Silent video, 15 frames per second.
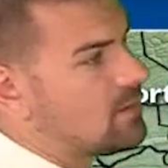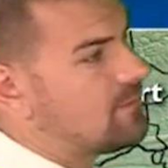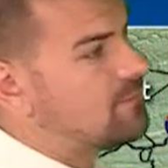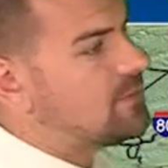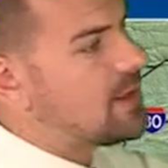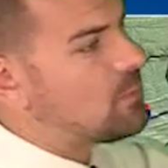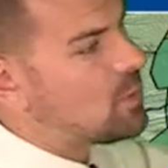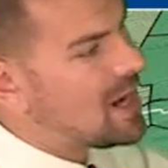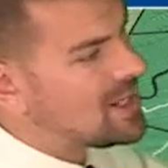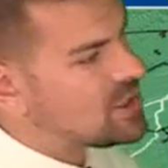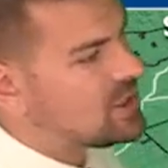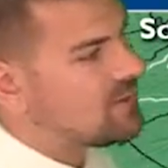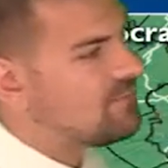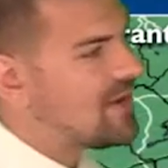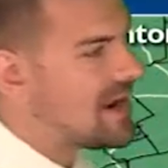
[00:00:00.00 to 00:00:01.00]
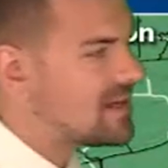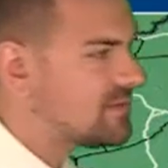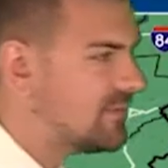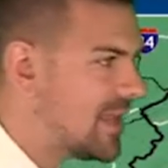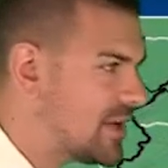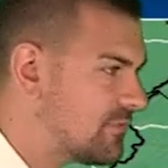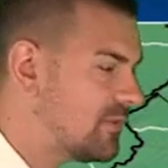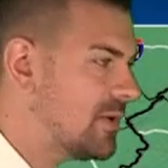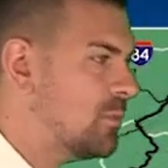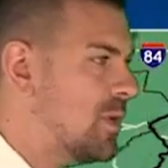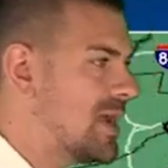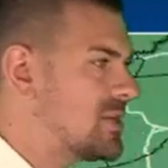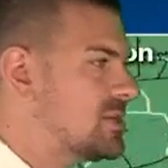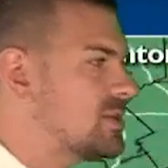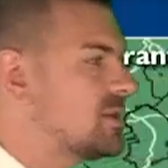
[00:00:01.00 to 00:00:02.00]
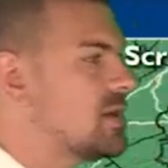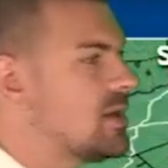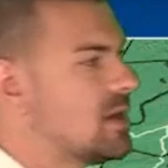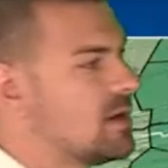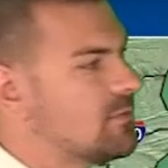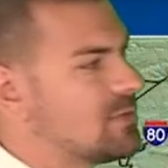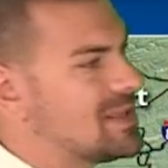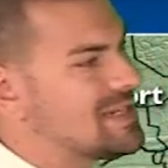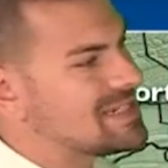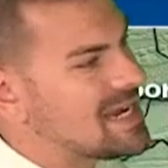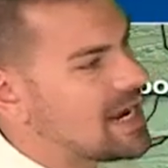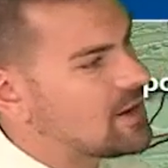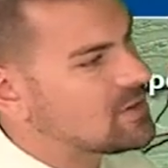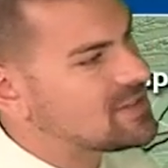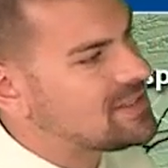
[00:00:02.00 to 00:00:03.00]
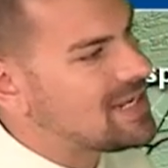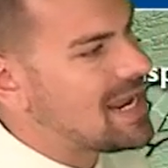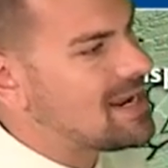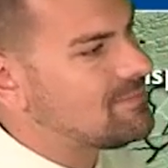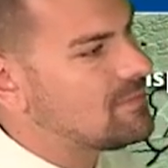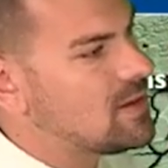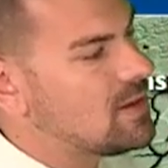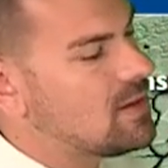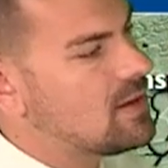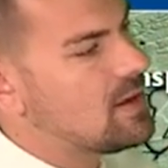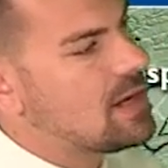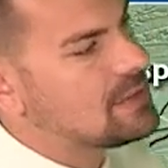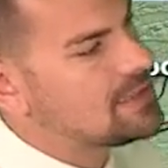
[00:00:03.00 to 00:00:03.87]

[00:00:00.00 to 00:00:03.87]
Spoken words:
Flood watch in effect, flash flood watch for the entire state. I